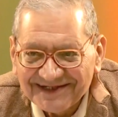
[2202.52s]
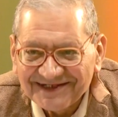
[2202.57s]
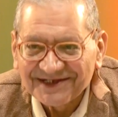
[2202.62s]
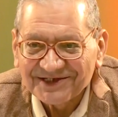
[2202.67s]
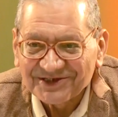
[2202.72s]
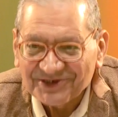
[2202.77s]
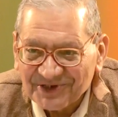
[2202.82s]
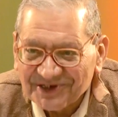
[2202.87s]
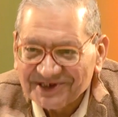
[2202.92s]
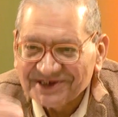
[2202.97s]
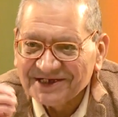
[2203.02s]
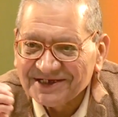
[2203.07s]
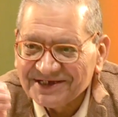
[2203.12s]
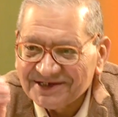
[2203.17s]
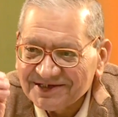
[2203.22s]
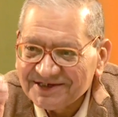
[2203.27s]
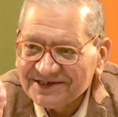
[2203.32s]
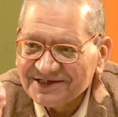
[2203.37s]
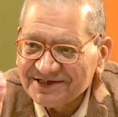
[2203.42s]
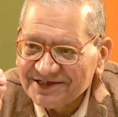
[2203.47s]
This was
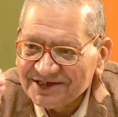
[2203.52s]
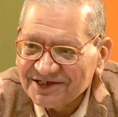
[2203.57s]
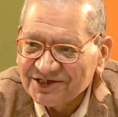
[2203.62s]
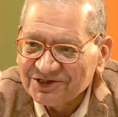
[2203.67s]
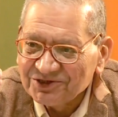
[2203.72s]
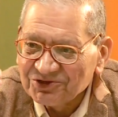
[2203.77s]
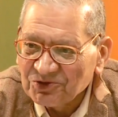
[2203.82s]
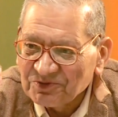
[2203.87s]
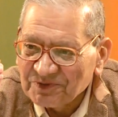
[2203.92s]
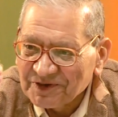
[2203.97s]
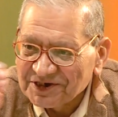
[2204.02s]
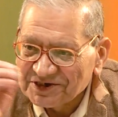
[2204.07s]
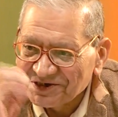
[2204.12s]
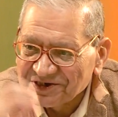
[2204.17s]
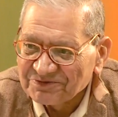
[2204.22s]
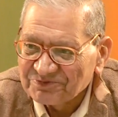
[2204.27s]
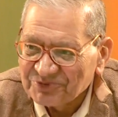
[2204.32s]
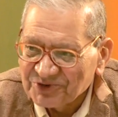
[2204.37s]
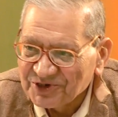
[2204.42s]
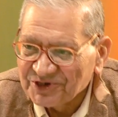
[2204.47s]
a Hindu
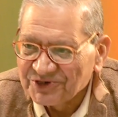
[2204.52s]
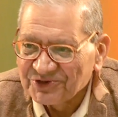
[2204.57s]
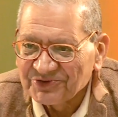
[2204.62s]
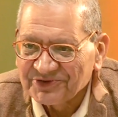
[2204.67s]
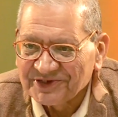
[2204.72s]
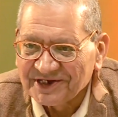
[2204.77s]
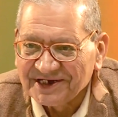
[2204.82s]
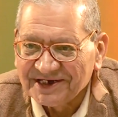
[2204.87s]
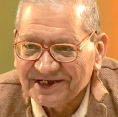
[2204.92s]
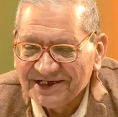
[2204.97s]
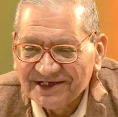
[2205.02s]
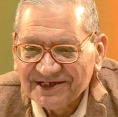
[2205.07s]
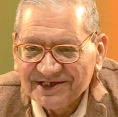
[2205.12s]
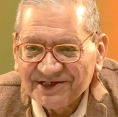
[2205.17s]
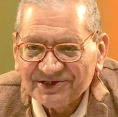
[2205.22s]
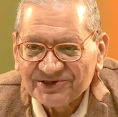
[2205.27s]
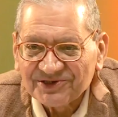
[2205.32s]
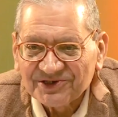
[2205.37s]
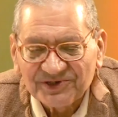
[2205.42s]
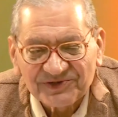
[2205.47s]
Persian poet who said.
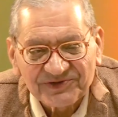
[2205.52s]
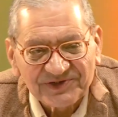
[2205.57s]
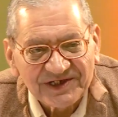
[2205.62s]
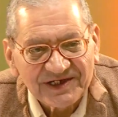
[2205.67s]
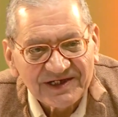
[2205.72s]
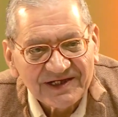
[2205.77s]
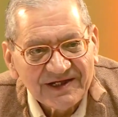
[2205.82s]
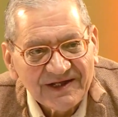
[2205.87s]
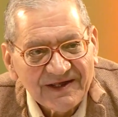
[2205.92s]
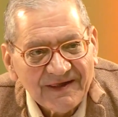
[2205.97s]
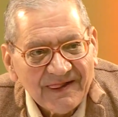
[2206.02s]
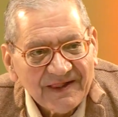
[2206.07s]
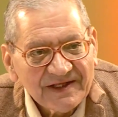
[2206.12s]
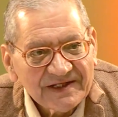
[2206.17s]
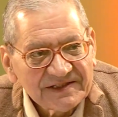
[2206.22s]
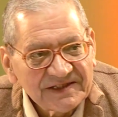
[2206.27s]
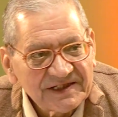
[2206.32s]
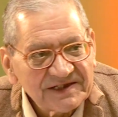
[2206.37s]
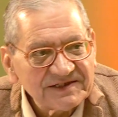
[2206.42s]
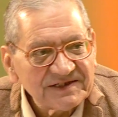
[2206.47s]
So you see,
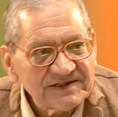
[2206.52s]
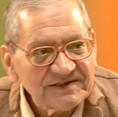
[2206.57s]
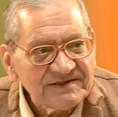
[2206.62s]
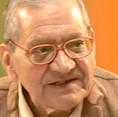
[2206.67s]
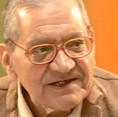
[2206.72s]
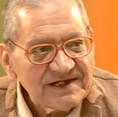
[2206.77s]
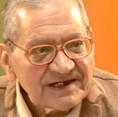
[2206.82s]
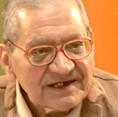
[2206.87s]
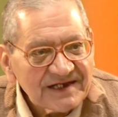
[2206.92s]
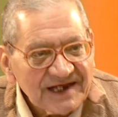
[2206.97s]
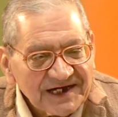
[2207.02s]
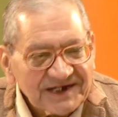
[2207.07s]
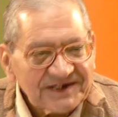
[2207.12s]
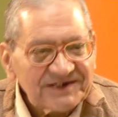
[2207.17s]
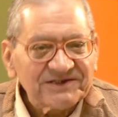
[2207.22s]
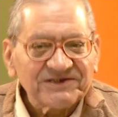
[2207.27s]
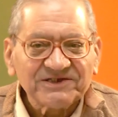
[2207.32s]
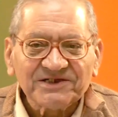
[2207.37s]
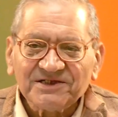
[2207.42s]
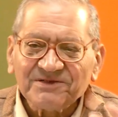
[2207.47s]
this is the
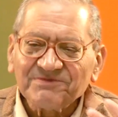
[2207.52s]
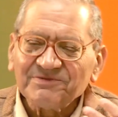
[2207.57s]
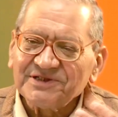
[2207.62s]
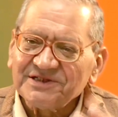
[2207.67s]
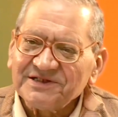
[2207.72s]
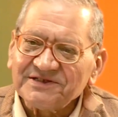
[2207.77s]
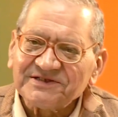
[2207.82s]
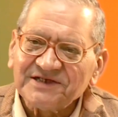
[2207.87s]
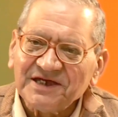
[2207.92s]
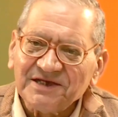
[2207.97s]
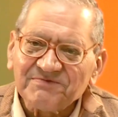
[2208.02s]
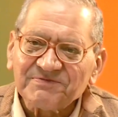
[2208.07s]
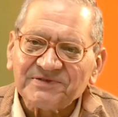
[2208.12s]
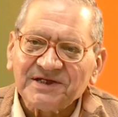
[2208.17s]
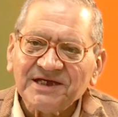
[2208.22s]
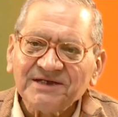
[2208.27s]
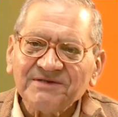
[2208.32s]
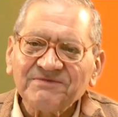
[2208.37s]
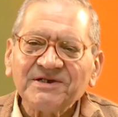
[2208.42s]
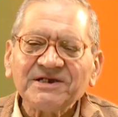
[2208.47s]
eclecticism, at the same
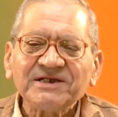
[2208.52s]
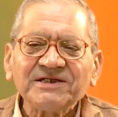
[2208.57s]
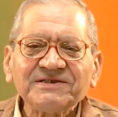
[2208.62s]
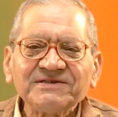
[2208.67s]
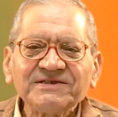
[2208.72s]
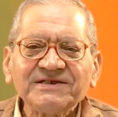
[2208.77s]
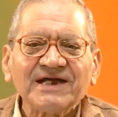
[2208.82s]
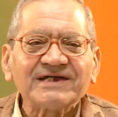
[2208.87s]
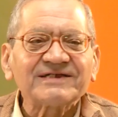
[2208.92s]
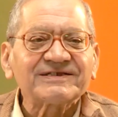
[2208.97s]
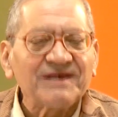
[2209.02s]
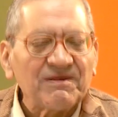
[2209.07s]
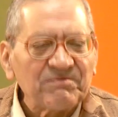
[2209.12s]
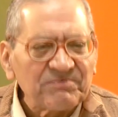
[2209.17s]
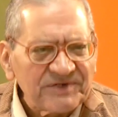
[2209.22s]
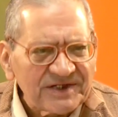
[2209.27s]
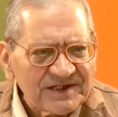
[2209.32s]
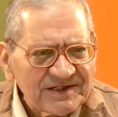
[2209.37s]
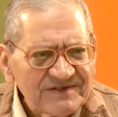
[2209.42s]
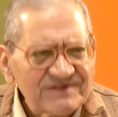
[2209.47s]
time it is the
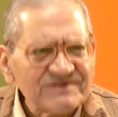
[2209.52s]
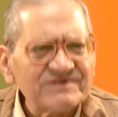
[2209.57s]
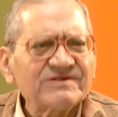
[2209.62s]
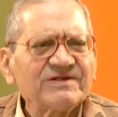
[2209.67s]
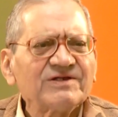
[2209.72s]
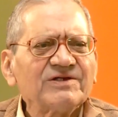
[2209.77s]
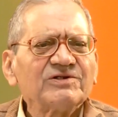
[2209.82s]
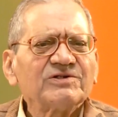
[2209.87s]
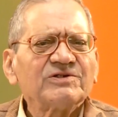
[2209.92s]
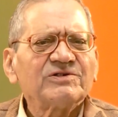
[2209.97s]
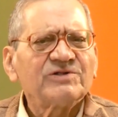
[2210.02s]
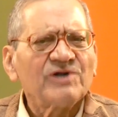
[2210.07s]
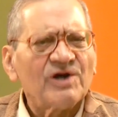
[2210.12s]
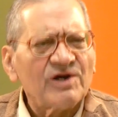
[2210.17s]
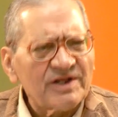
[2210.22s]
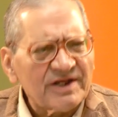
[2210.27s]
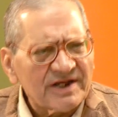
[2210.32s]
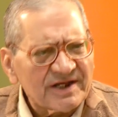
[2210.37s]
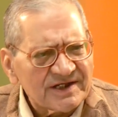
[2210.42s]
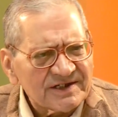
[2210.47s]
acceptance,
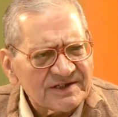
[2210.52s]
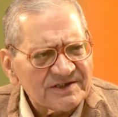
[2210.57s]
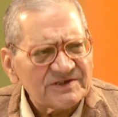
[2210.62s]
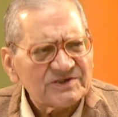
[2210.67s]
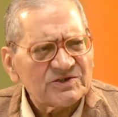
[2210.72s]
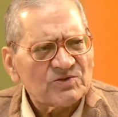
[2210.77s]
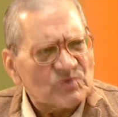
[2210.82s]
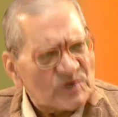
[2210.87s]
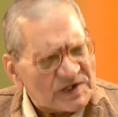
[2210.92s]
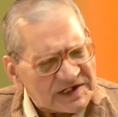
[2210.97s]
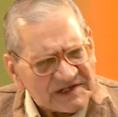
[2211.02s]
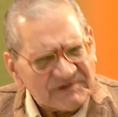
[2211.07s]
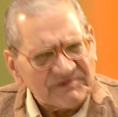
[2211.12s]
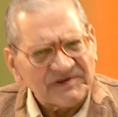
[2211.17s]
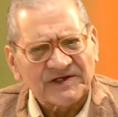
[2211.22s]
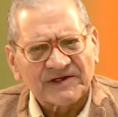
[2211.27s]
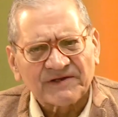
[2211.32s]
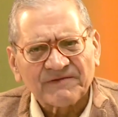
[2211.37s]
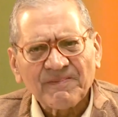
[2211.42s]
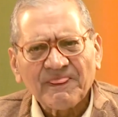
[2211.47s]
tolerance,
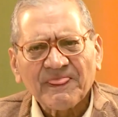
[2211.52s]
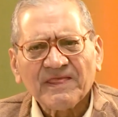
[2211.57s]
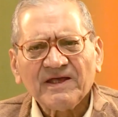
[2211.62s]
whatever.